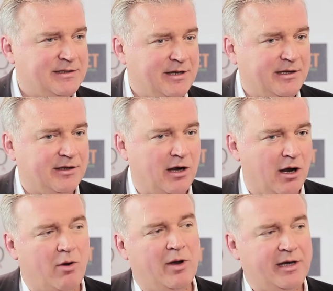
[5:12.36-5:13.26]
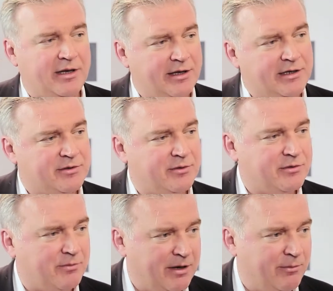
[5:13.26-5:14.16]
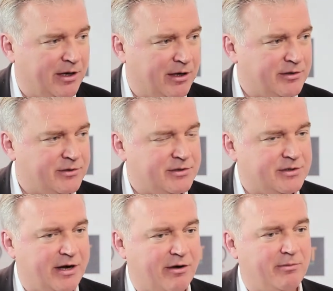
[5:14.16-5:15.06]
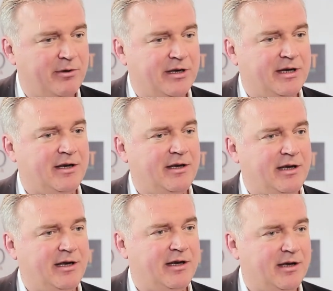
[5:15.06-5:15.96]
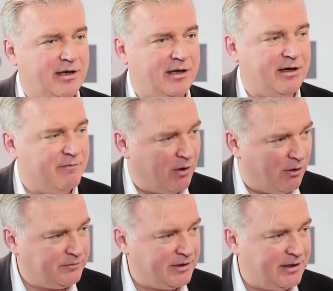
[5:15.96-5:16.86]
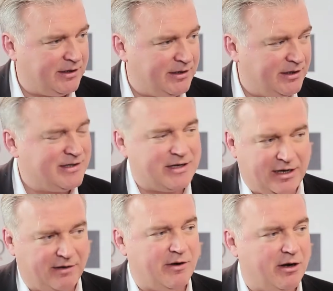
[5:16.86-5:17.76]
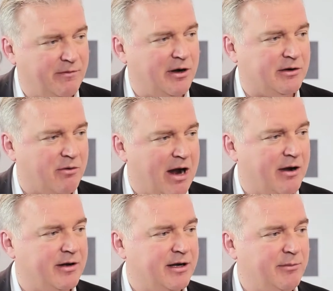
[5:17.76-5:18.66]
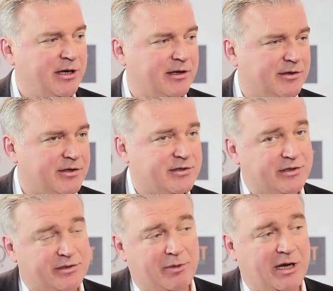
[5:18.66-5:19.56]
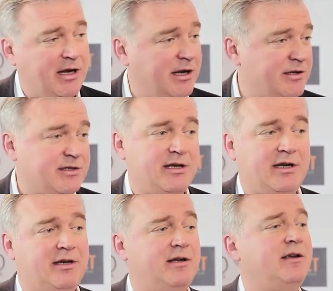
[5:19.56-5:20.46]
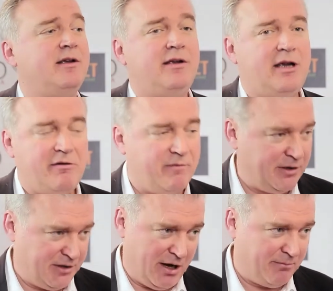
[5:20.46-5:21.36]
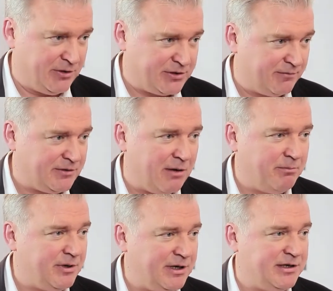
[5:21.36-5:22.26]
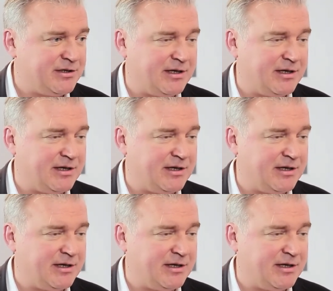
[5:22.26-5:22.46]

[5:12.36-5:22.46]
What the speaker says: think the low end, and that's also why we're not terribly involved in it, is getting very, very crowded. I mean, just being here, seeing infinite numbers of companies